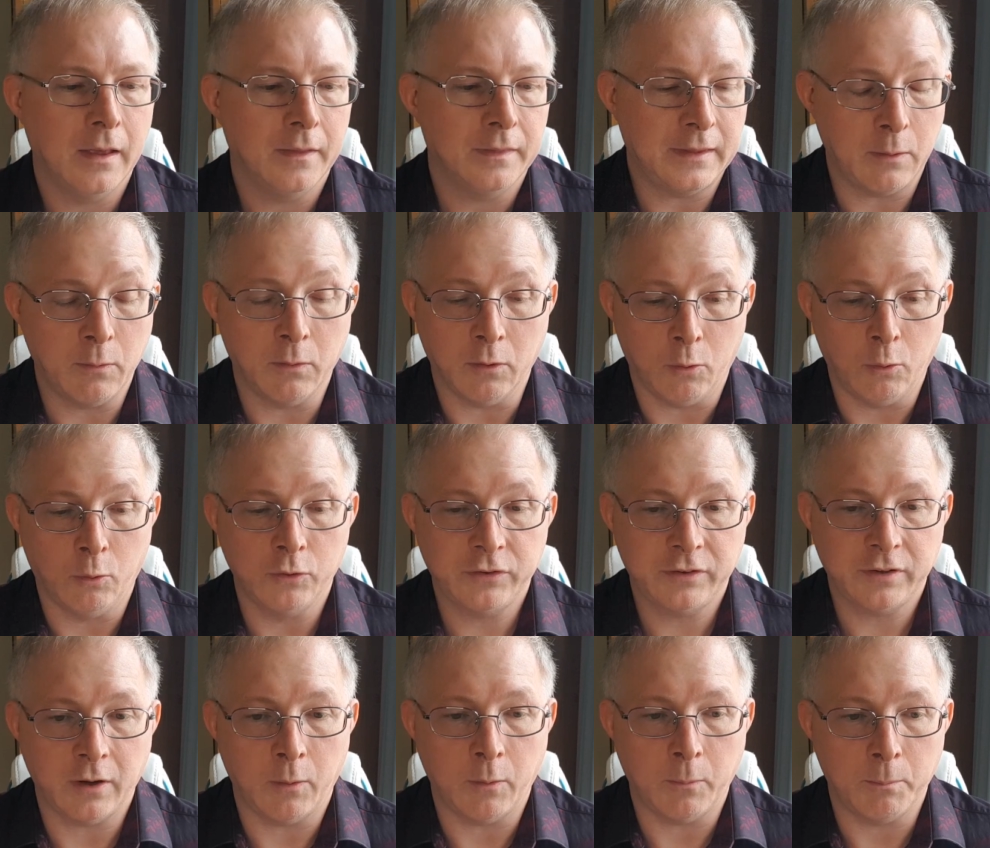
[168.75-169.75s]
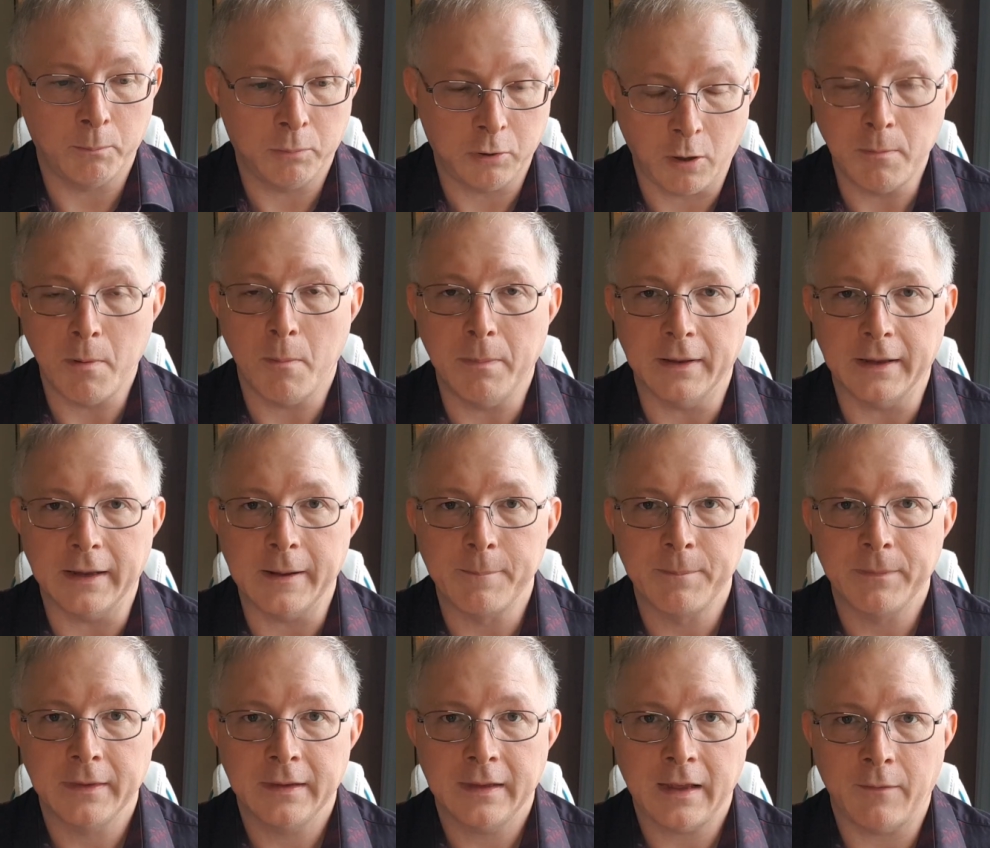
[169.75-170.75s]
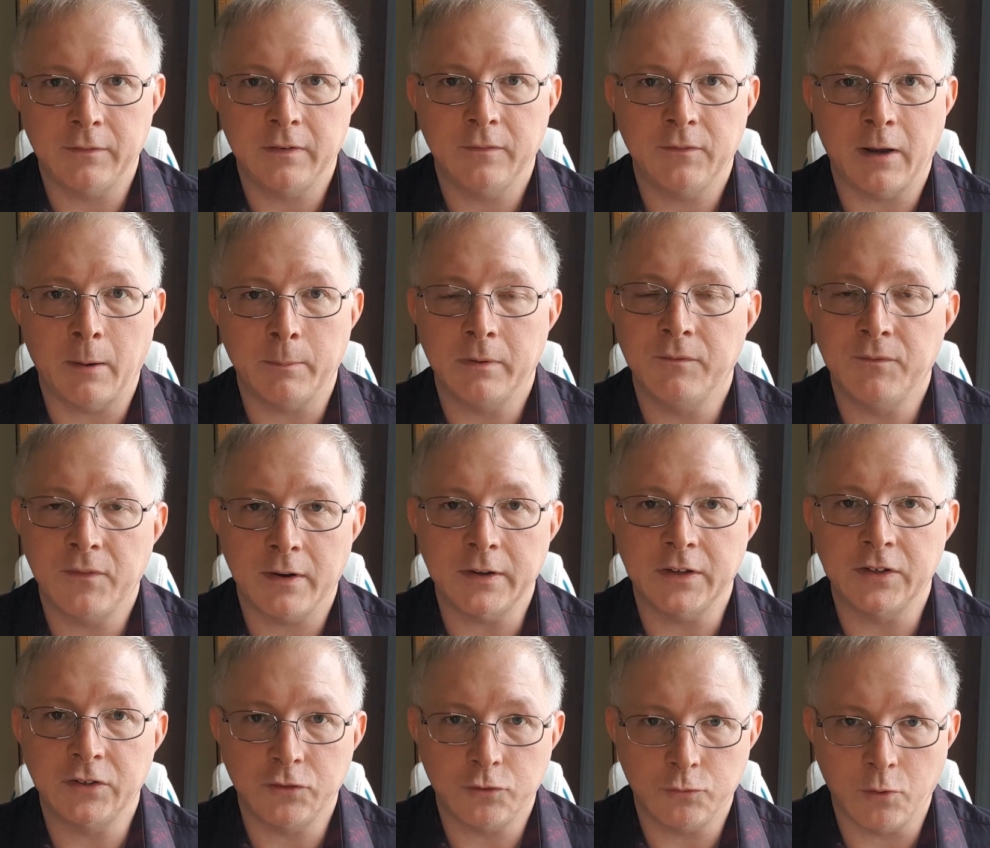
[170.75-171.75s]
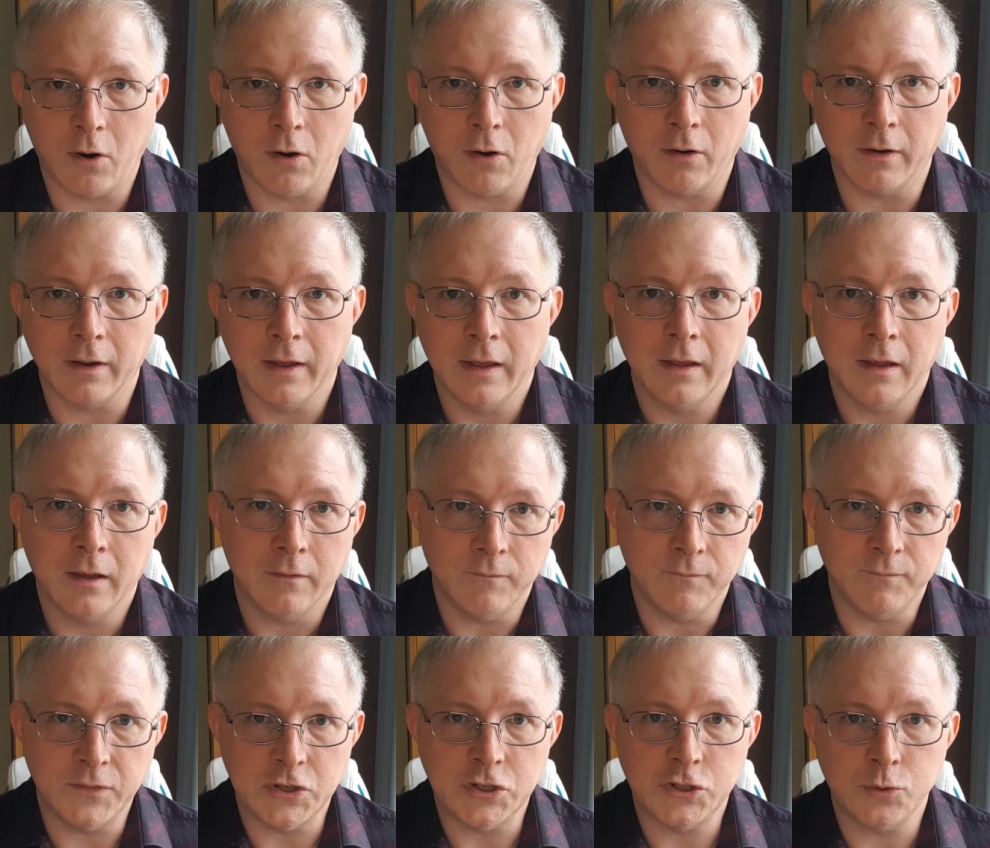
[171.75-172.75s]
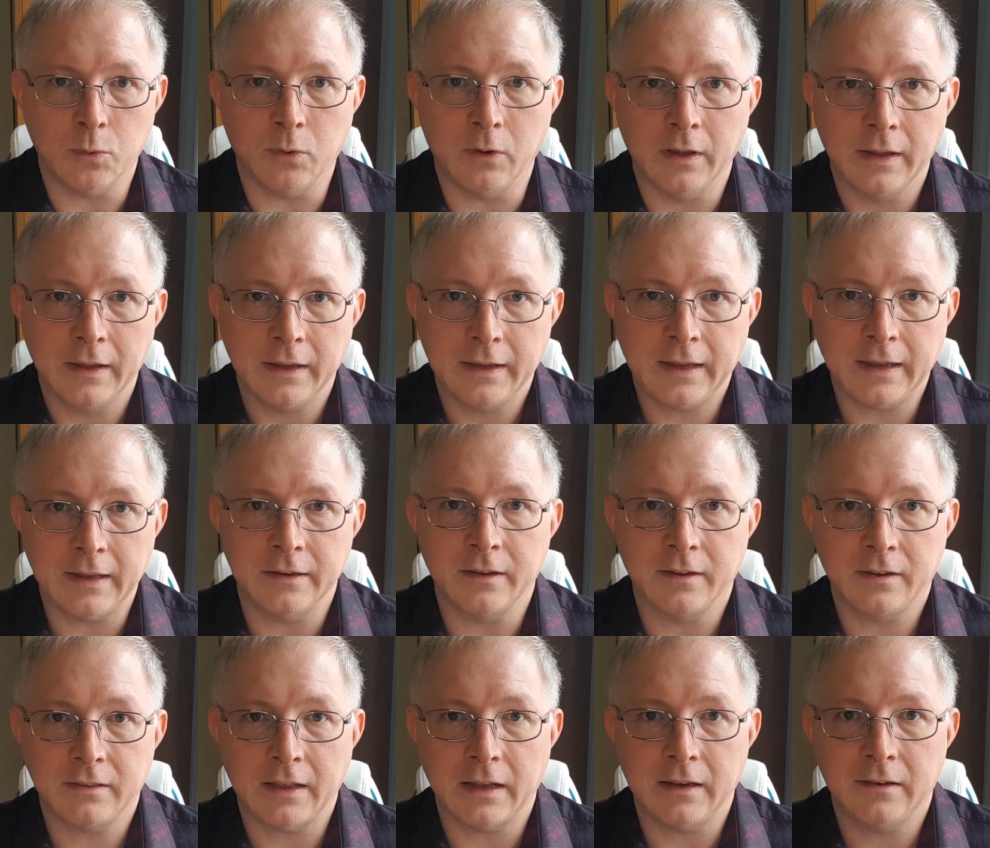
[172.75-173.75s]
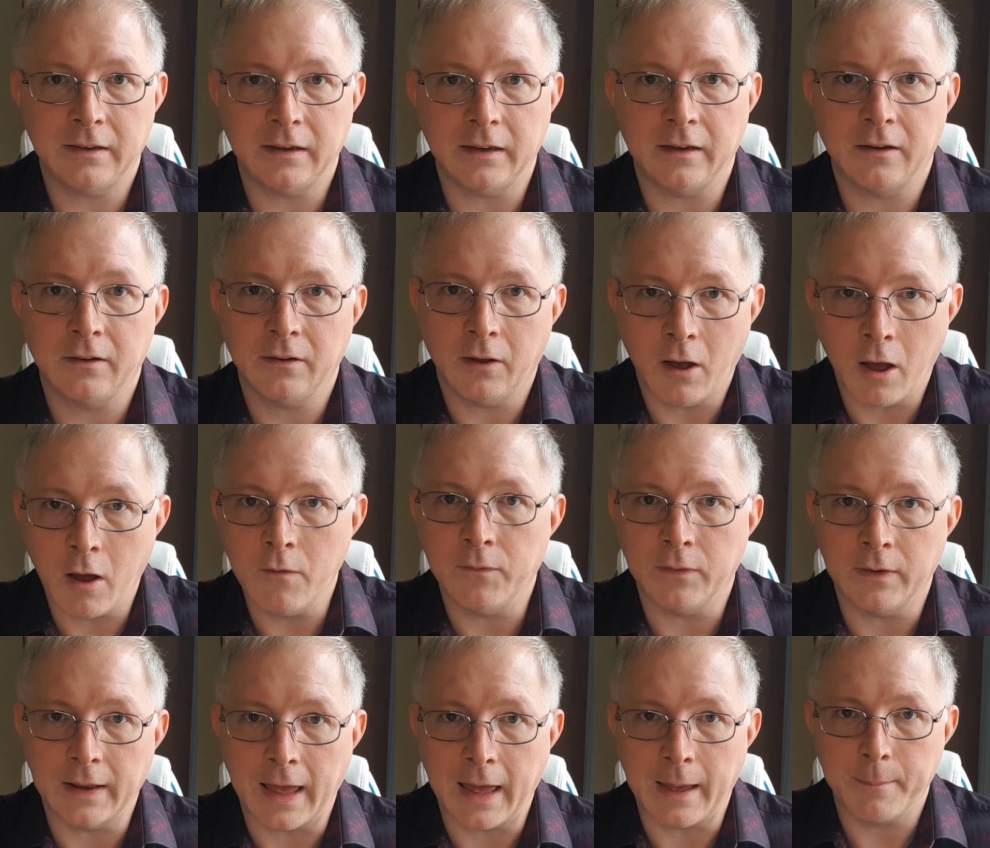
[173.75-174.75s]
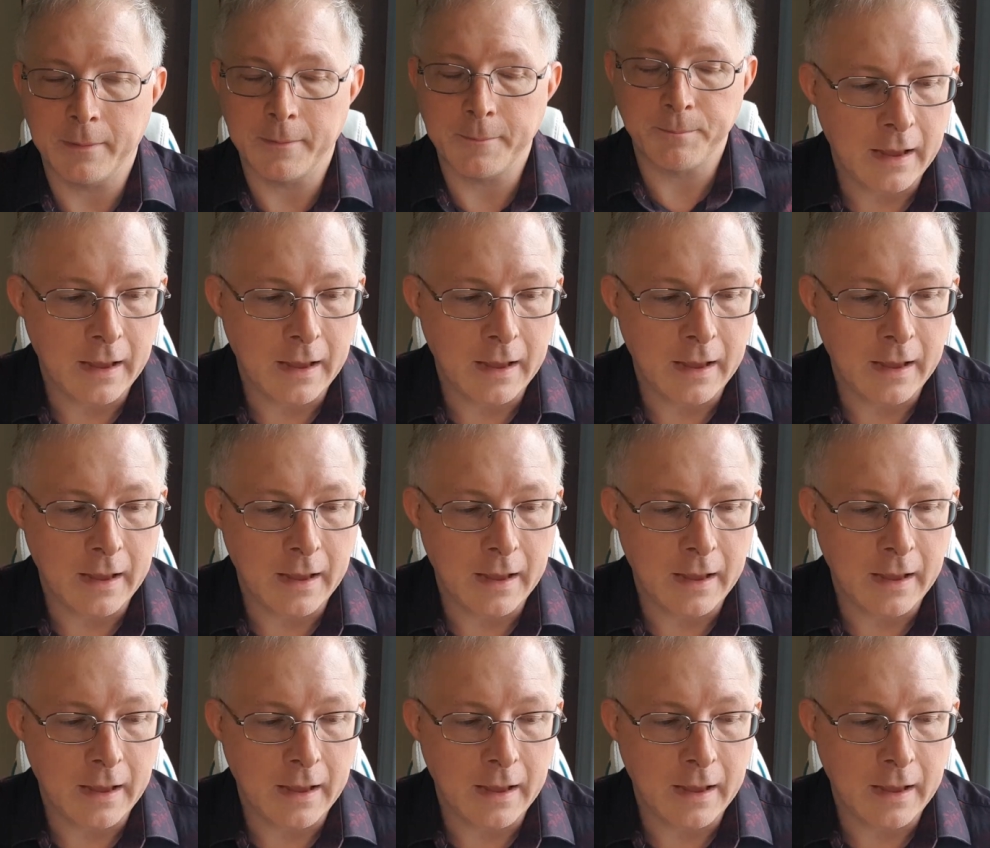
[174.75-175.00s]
They will also probably have developed a very strong visual kinesthetic overlap.